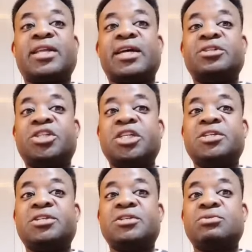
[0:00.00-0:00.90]
that
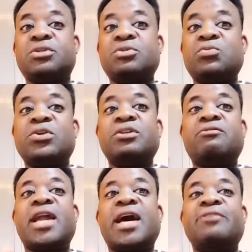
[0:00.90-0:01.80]
Jesus was the word
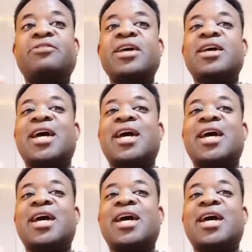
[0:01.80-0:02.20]
of life.